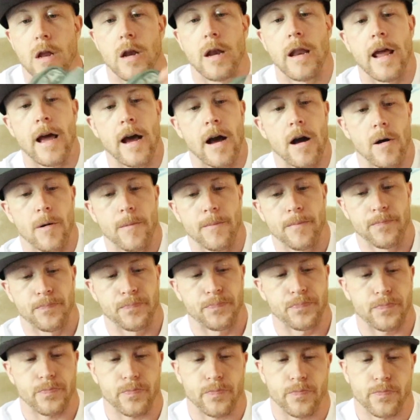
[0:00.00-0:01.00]
Now,
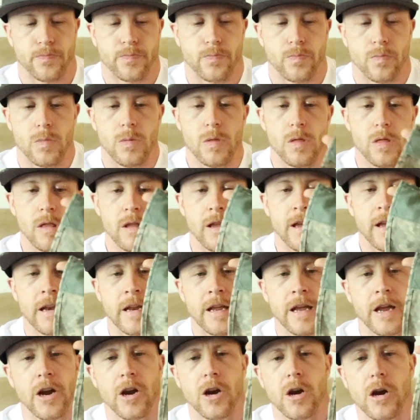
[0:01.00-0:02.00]
in
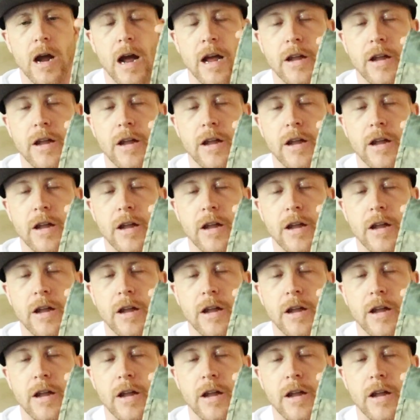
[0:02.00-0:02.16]
here